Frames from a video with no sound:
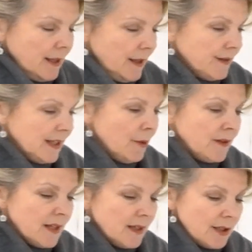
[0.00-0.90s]
If someone
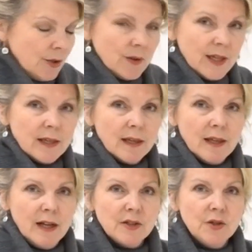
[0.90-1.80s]
says to you they can
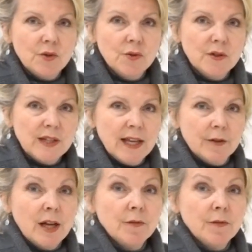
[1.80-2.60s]
cut a drawer down, I